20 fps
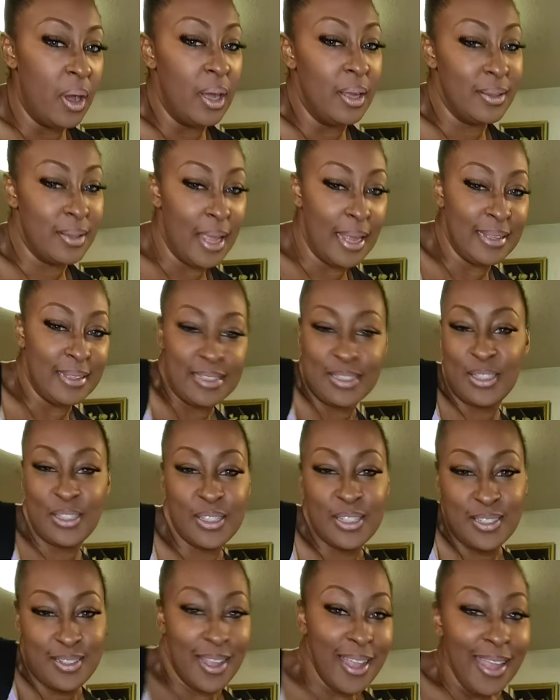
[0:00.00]
Like that's just,
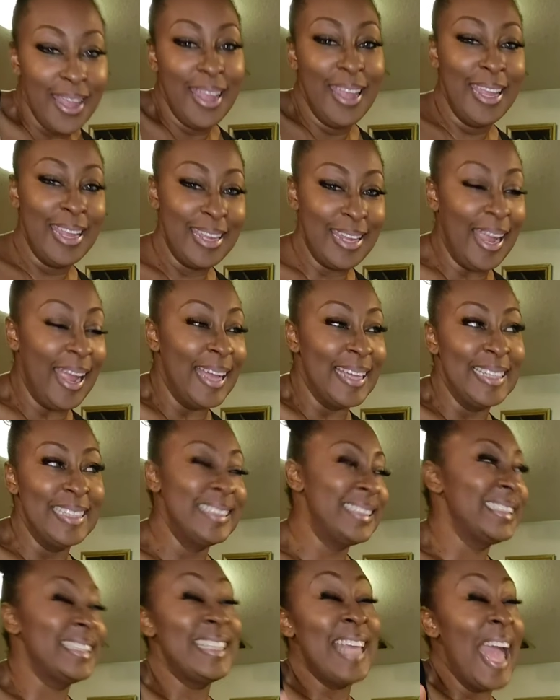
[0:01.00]
yes,
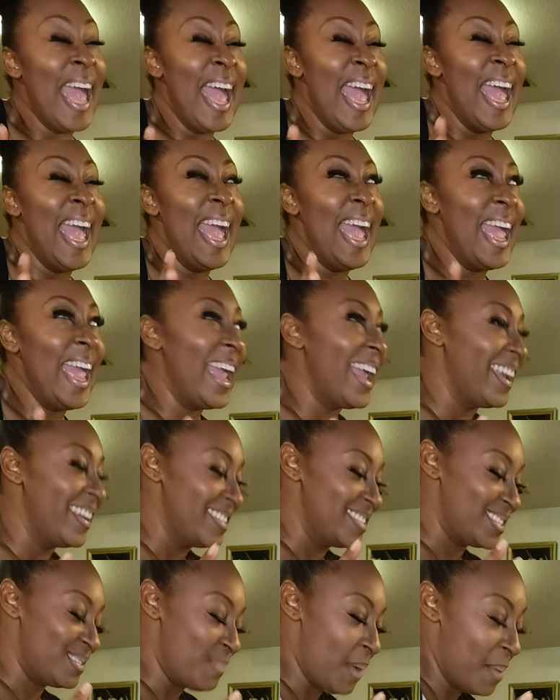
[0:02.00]
yay! It's
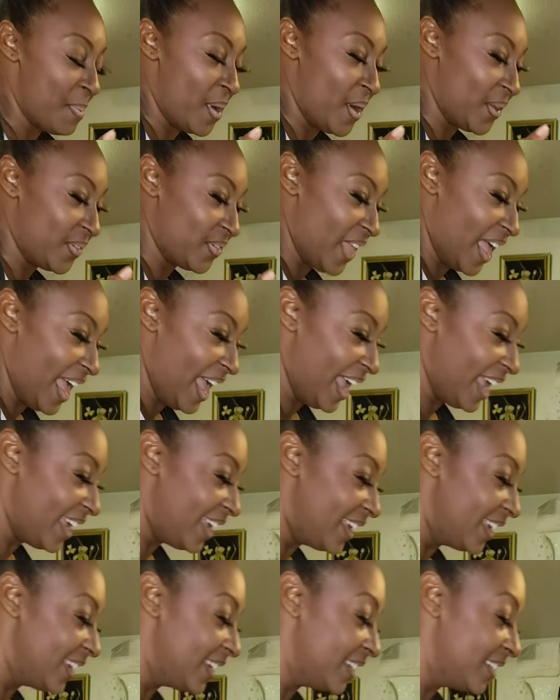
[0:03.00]
my birthday.
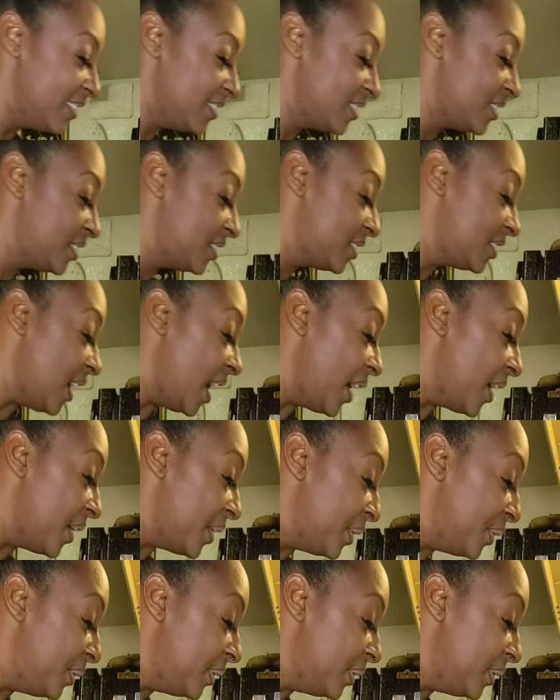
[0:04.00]
So,